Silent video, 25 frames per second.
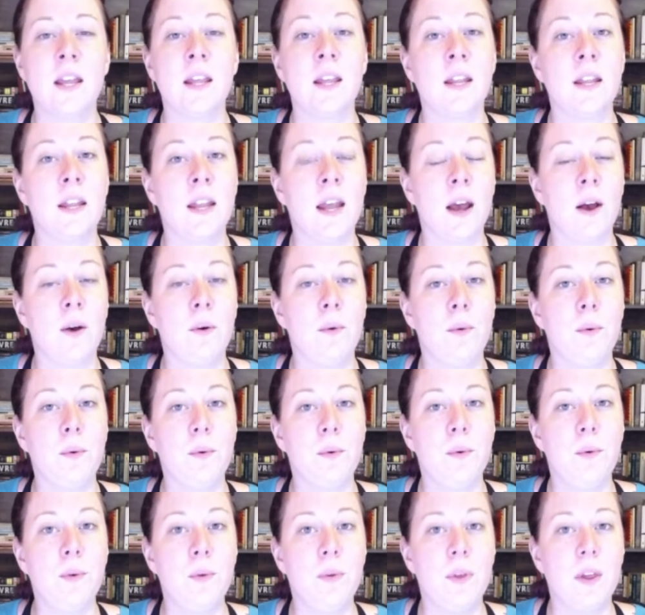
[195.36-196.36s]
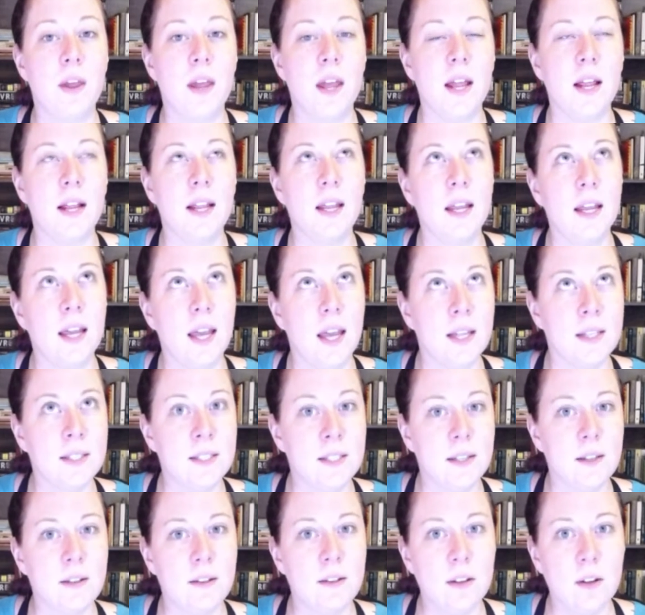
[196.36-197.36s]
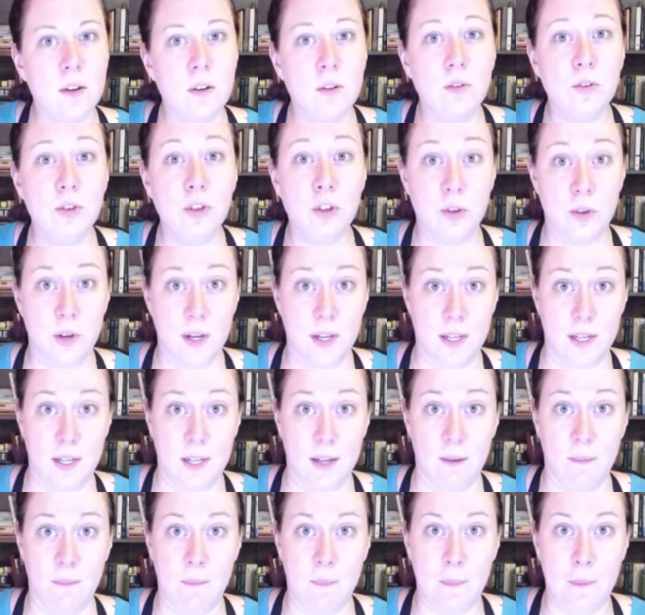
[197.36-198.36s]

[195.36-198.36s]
Now, it gets a little tricky